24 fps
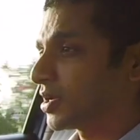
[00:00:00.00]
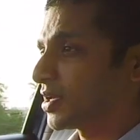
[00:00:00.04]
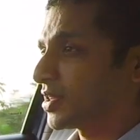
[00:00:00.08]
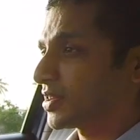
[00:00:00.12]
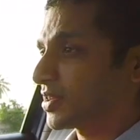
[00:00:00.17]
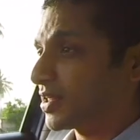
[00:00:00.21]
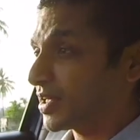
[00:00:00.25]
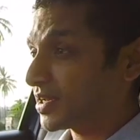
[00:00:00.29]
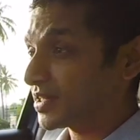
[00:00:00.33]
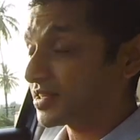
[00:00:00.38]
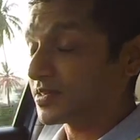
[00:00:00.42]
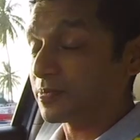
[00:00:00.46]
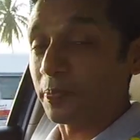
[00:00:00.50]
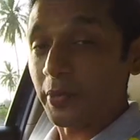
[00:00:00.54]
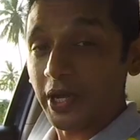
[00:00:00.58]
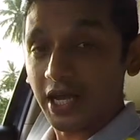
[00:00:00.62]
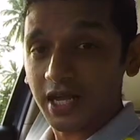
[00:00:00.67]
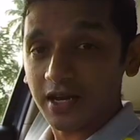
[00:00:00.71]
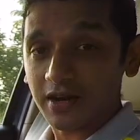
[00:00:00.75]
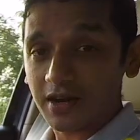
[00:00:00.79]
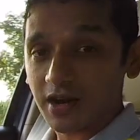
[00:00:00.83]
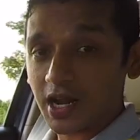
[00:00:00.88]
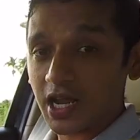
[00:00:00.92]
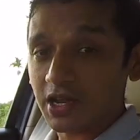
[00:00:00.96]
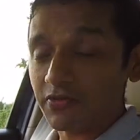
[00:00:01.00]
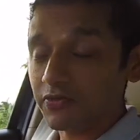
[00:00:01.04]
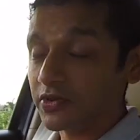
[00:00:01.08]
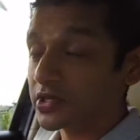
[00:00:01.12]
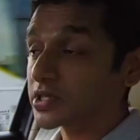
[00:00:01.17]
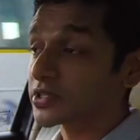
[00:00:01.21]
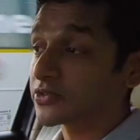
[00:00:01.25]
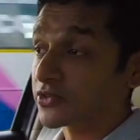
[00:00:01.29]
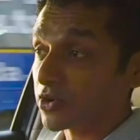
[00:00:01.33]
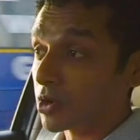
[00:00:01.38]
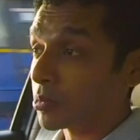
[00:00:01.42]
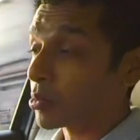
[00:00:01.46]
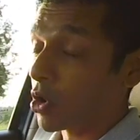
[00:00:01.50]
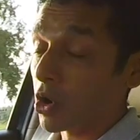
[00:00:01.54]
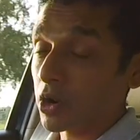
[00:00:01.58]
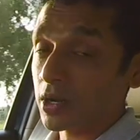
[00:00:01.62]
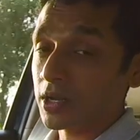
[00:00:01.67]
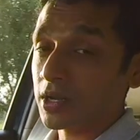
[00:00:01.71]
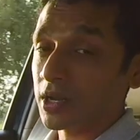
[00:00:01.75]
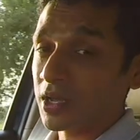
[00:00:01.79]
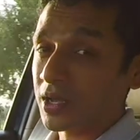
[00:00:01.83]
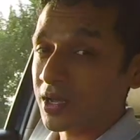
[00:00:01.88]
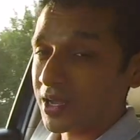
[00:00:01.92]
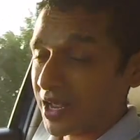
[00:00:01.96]
than its main rivals from
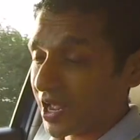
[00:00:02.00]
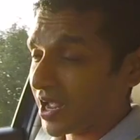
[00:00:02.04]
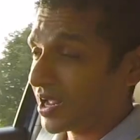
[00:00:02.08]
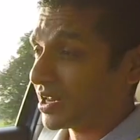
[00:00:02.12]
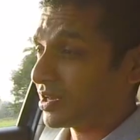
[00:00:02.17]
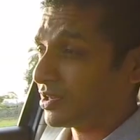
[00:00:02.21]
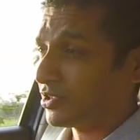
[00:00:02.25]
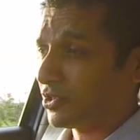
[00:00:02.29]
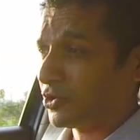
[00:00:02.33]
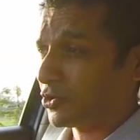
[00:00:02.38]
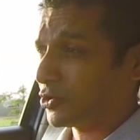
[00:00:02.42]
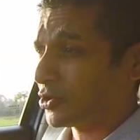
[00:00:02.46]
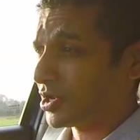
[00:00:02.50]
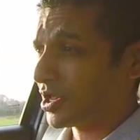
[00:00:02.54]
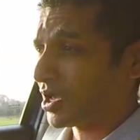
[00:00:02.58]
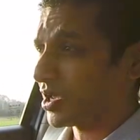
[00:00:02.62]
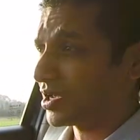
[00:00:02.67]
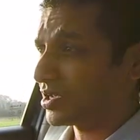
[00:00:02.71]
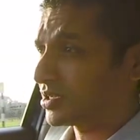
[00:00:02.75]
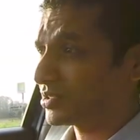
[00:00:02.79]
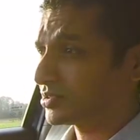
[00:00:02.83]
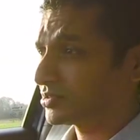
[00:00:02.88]
Honda and Hyundai.